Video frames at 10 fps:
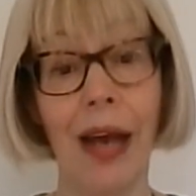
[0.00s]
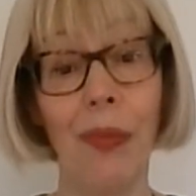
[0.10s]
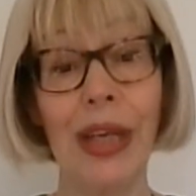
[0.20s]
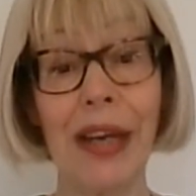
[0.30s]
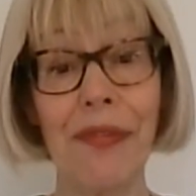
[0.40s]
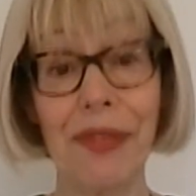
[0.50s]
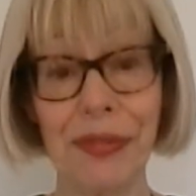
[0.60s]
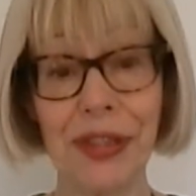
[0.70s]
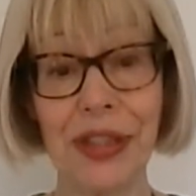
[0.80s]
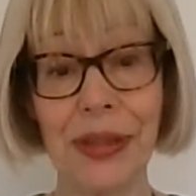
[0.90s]
We have
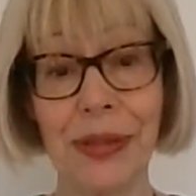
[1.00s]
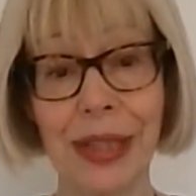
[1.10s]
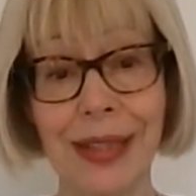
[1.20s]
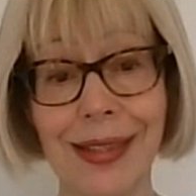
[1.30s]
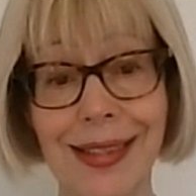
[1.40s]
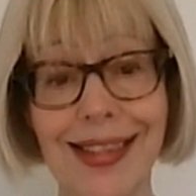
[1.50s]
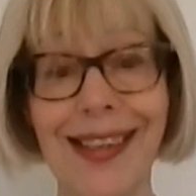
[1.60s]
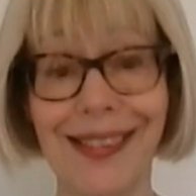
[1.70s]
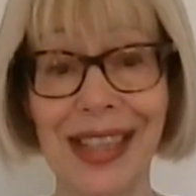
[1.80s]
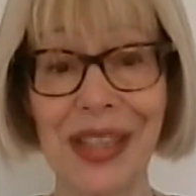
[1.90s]
52 nurses that
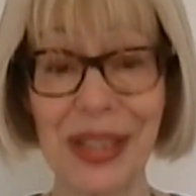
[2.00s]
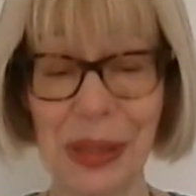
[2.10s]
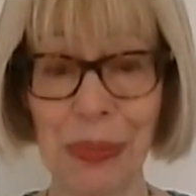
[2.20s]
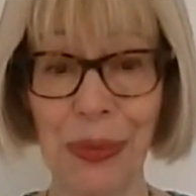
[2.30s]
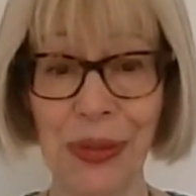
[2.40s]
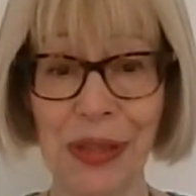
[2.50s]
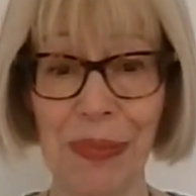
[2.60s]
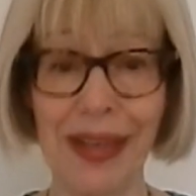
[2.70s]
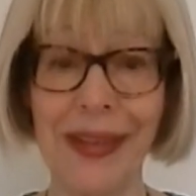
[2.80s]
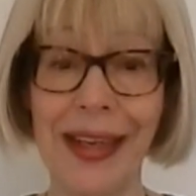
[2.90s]
are actually supported
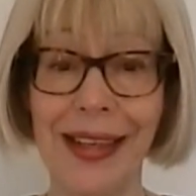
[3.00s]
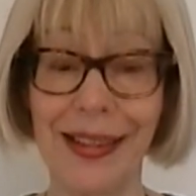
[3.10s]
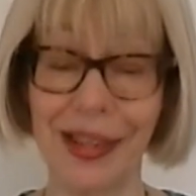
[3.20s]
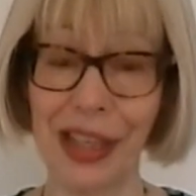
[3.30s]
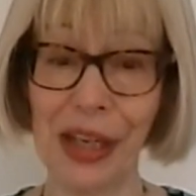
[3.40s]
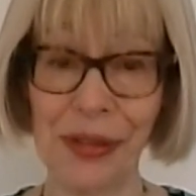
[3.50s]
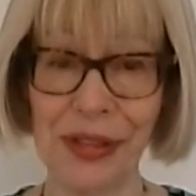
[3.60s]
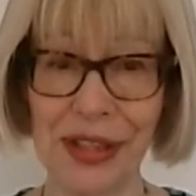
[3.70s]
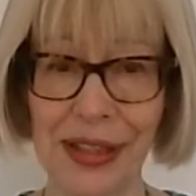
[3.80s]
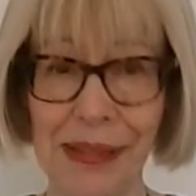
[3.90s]
by that at the
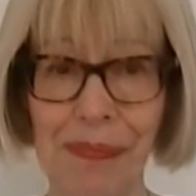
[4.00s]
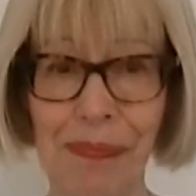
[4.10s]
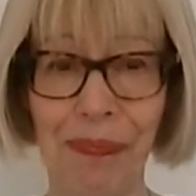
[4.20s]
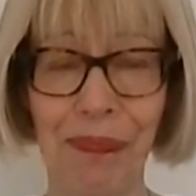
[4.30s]
current time.